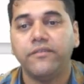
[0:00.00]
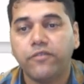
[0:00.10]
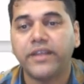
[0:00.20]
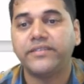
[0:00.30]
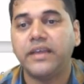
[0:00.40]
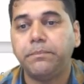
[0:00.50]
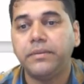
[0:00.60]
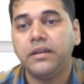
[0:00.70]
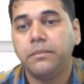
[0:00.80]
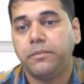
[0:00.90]
for
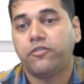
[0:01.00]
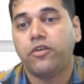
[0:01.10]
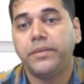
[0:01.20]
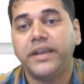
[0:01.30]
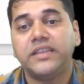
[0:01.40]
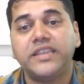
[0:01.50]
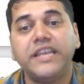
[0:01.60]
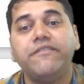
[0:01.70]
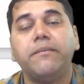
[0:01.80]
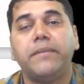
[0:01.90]
example, performing a
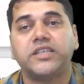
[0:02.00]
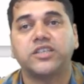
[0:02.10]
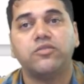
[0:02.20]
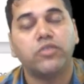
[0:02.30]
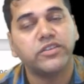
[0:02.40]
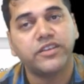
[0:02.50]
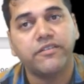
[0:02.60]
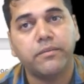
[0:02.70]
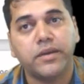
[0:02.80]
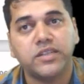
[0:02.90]
three-way match. What is
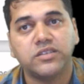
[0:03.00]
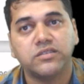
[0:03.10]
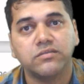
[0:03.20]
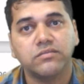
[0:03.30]
three-way match?